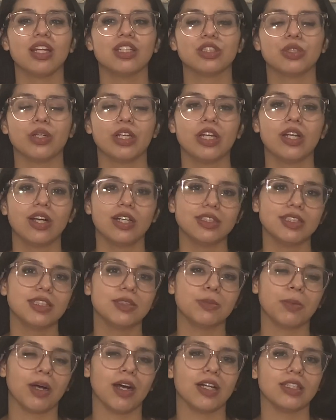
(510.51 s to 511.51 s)
So he calls his
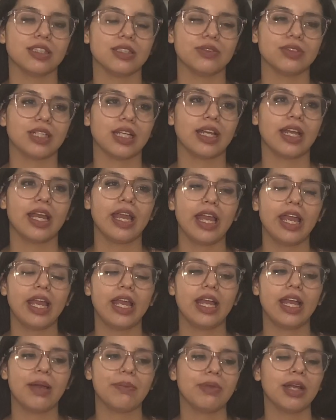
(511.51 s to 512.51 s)
boss and was like,
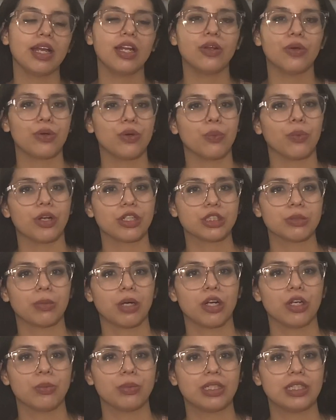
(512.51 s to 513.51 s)
hey, I'm not gonna go to work
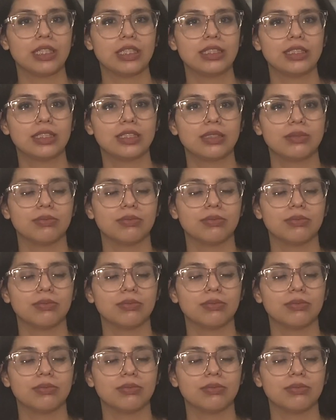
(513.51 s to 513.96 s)
tomorrow because,